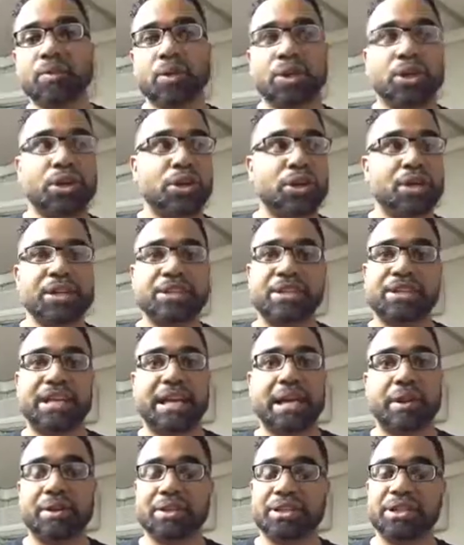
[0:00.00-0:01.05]
where he's
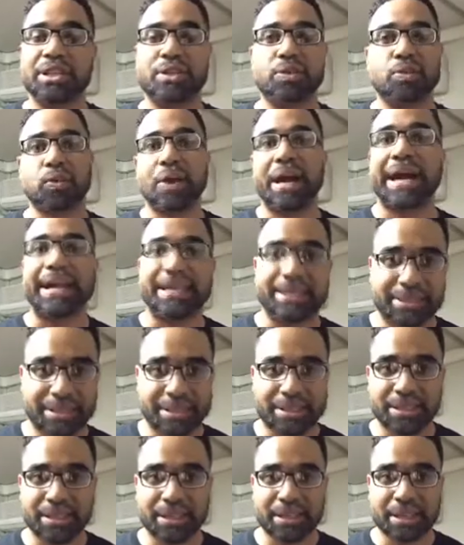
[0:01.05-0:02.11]
guaranteed
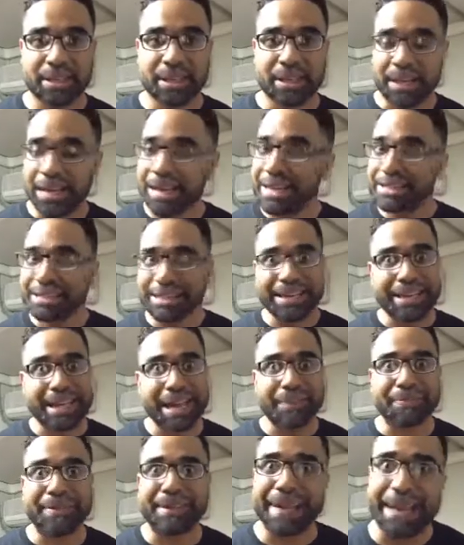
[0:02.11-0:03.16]
rights. He's in
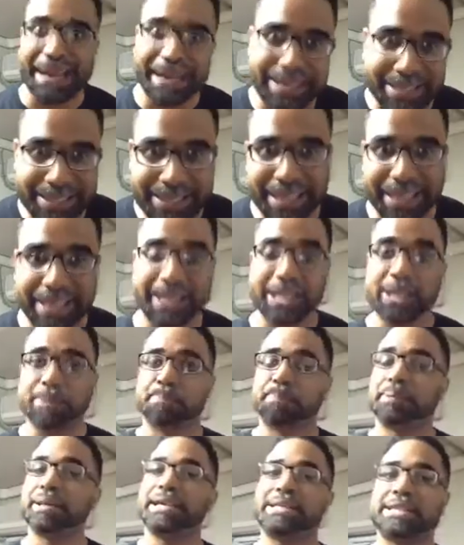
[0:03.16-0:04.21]
Afghanistan, and this
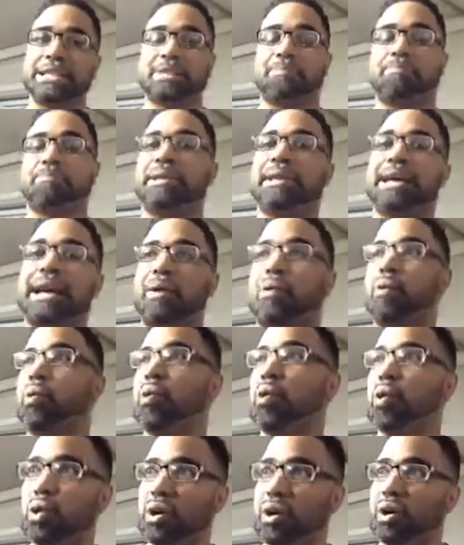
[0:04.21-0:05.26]
place has been at
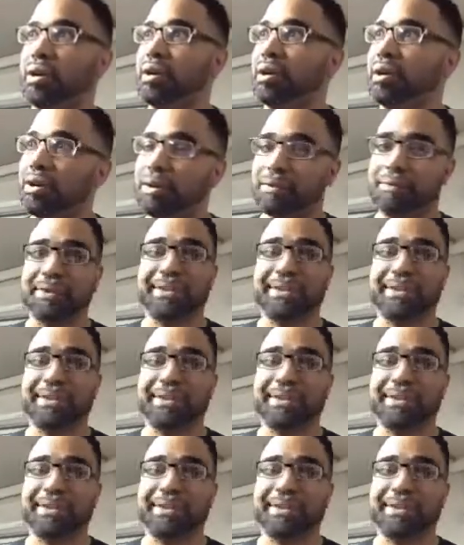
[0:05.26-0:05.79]
war for